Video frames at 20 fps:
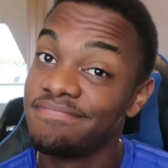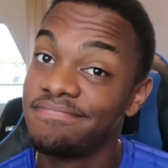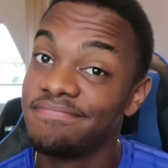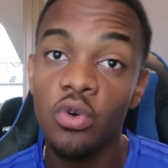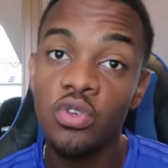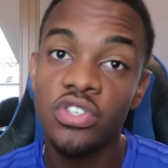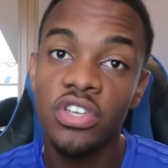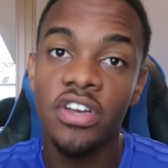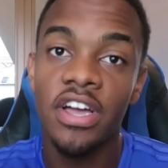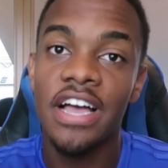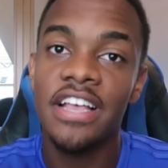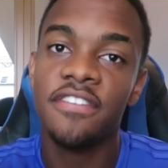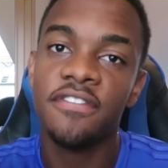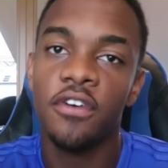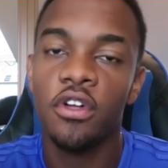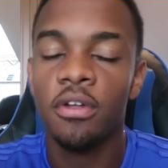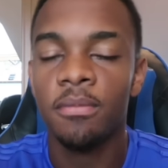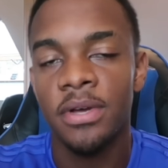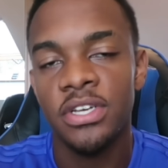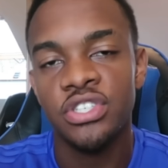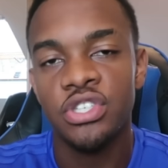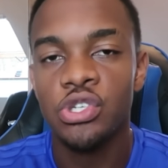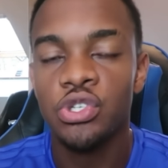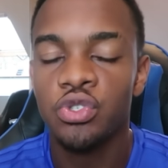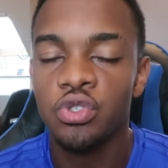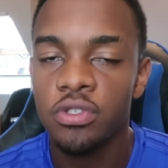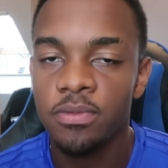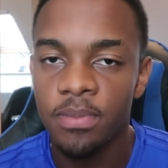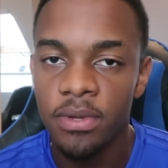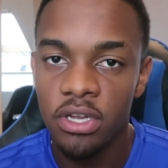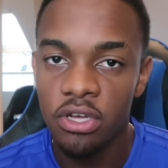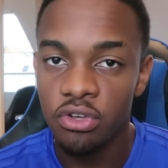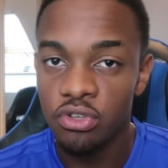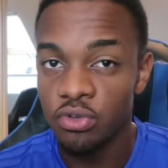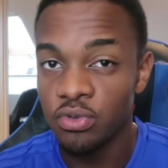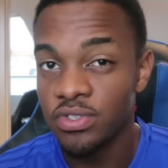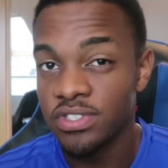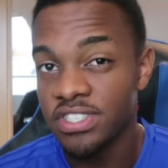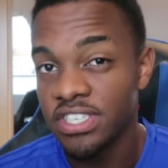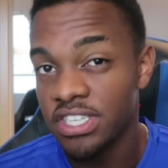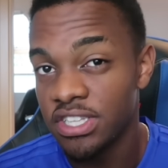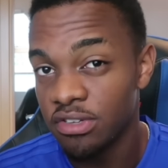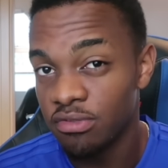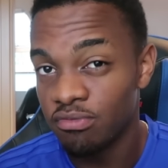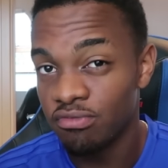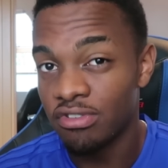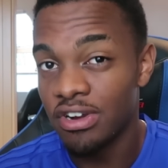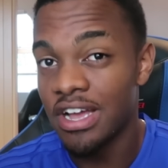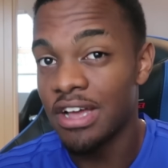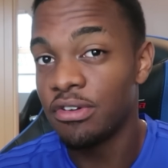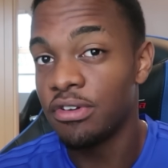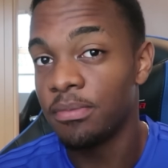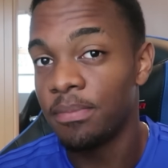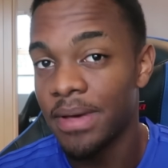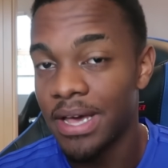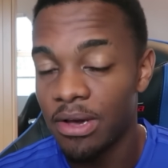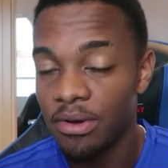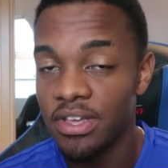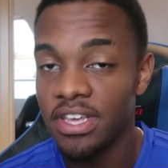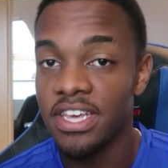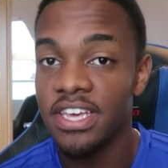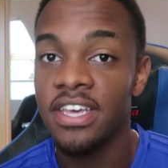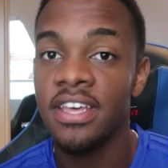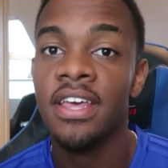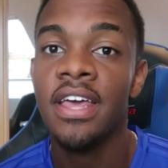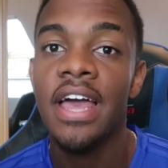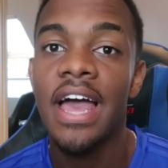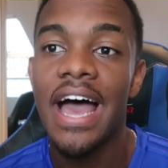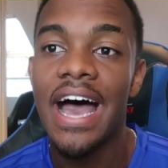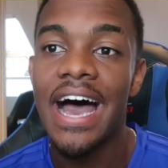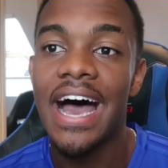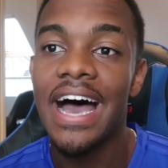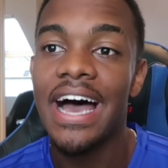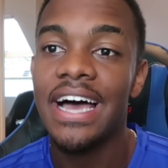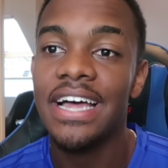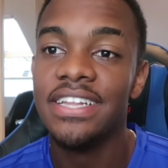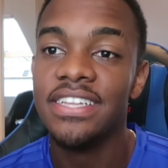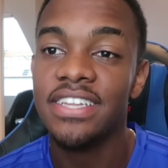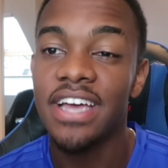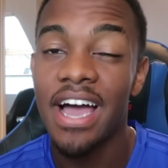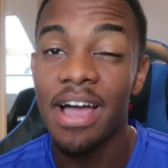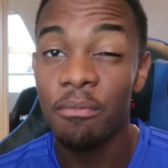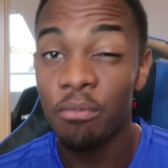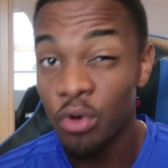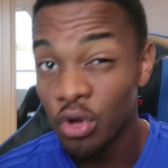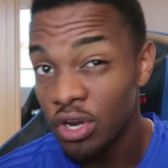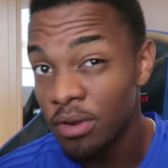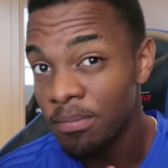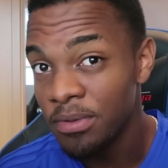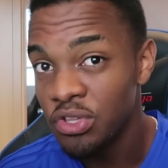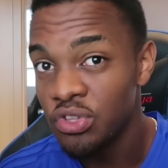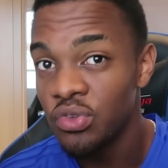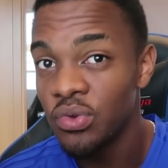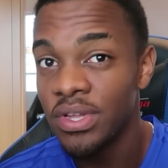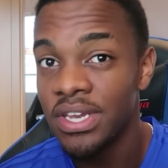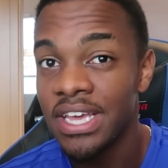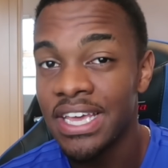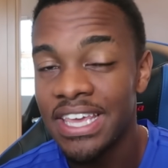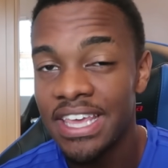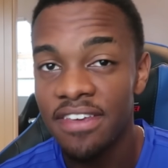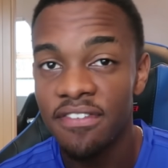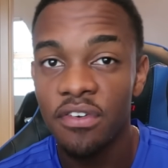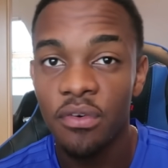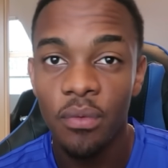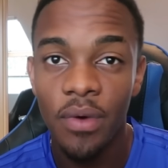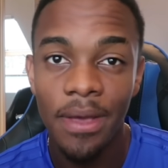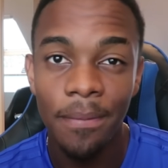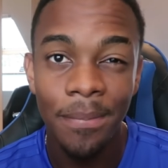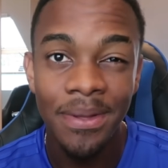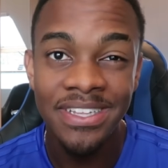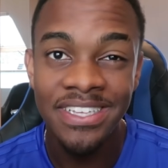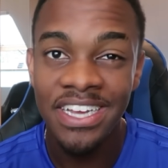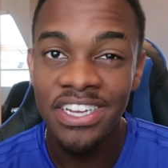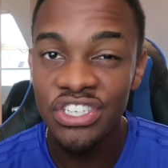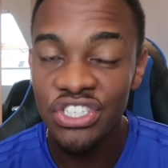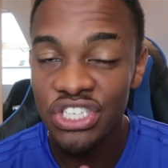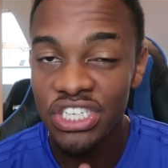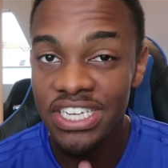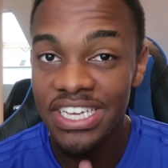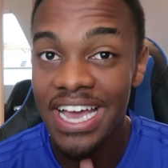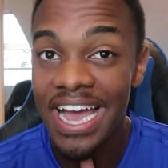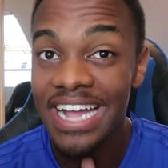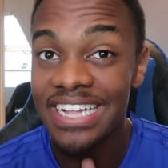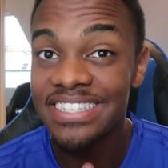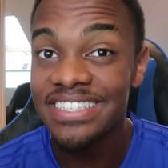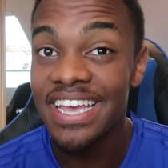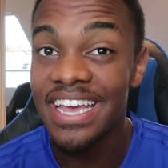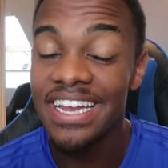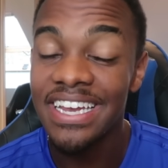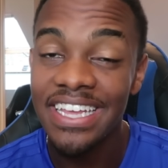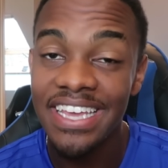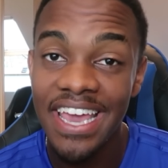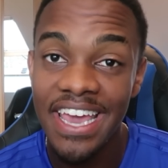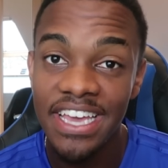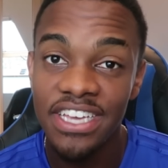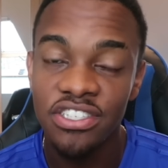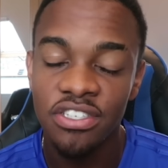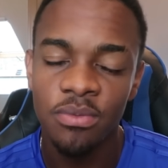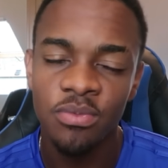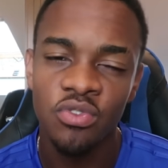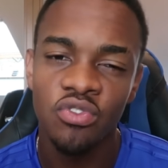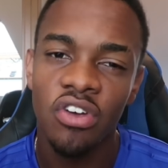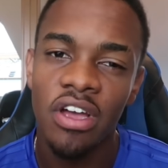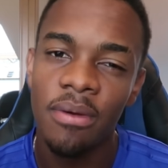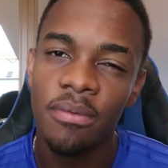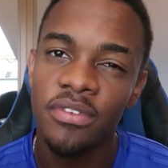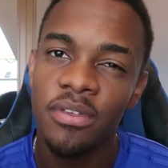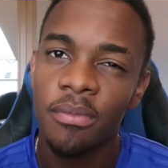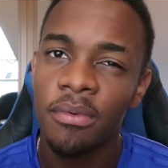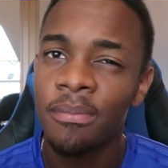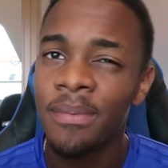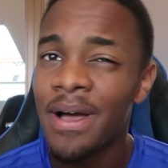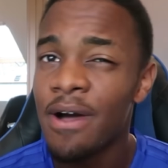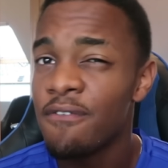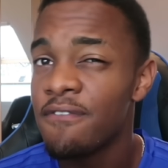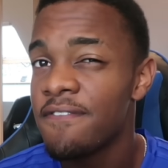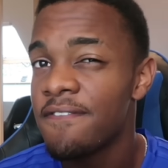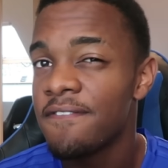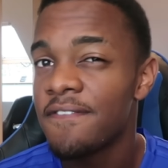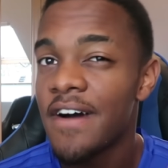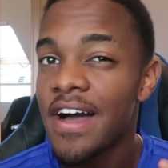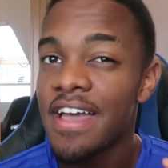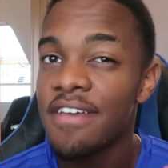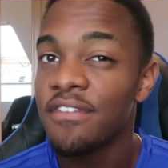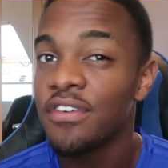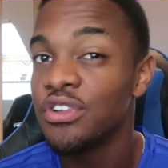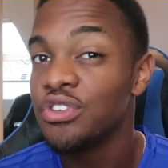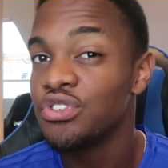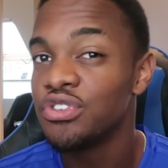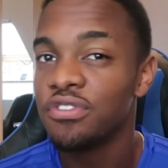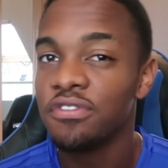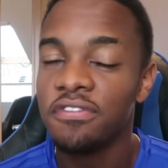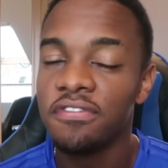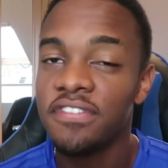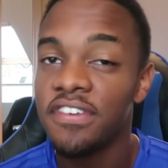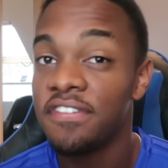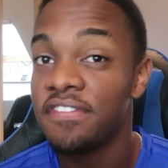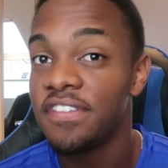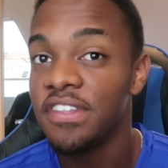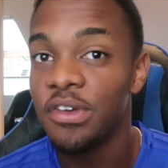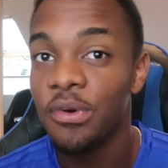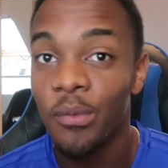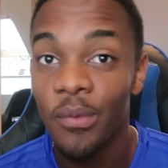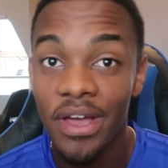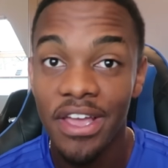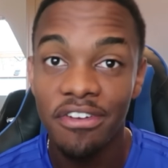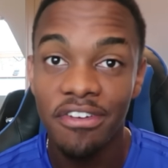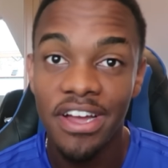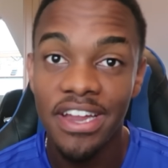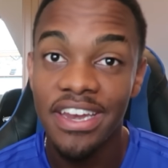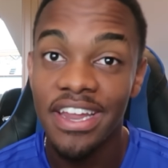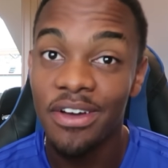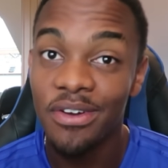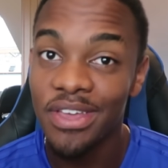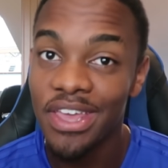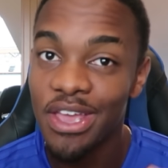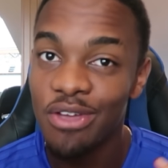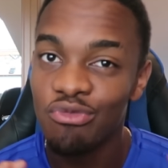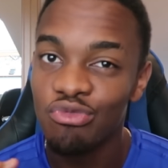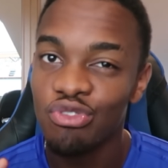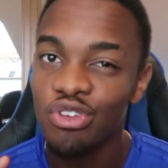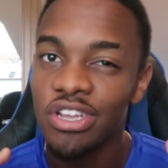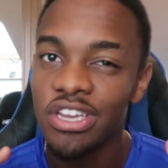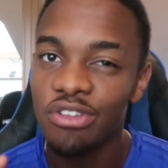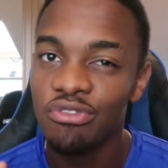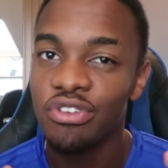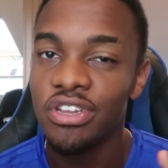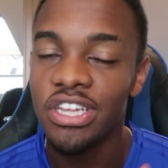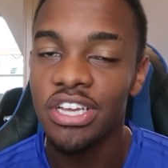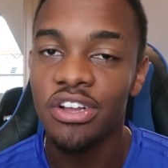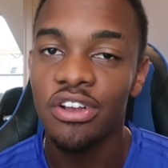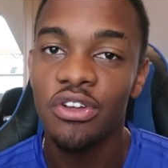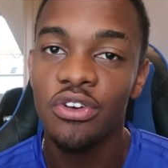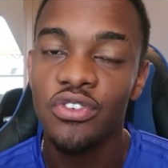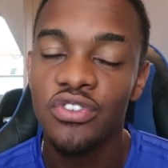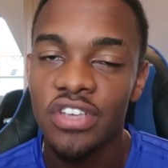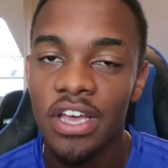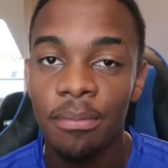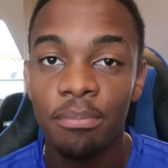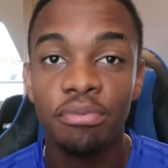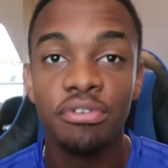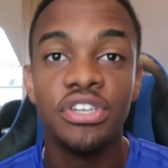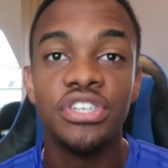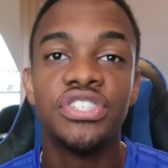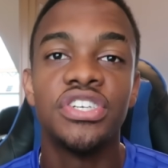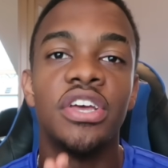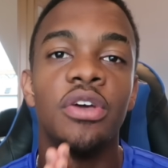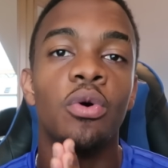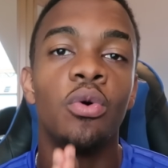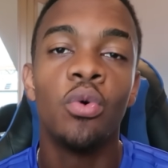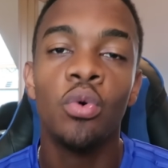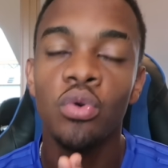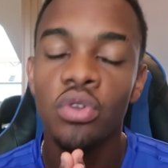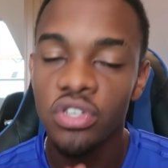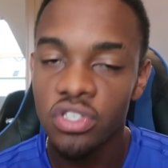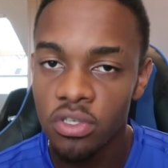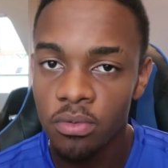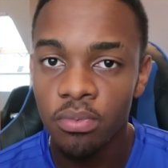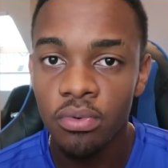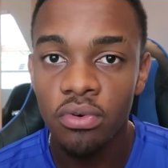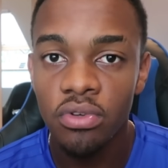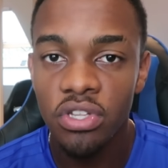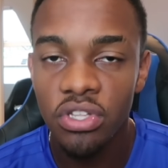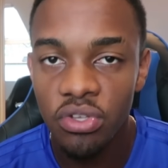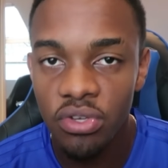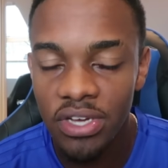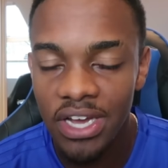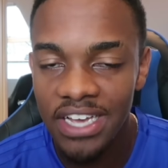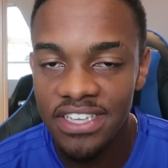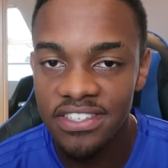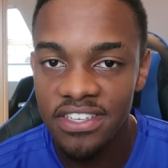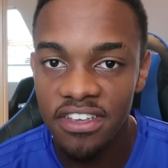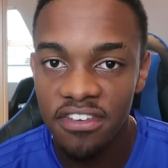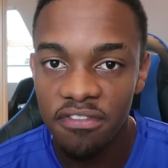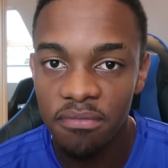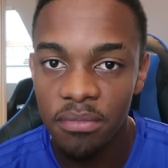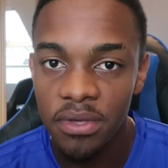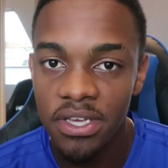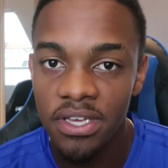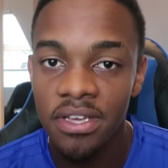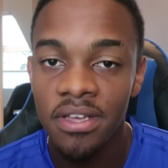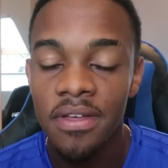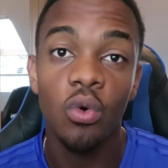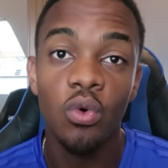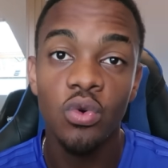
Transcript: Also guys, follow my socials below, you'll see them round about here, and I'm going to be doing a giveaway potentially at 10k subscribers. I'm about 550 away right now, getting really close. I appreciate all the support that you guys give me.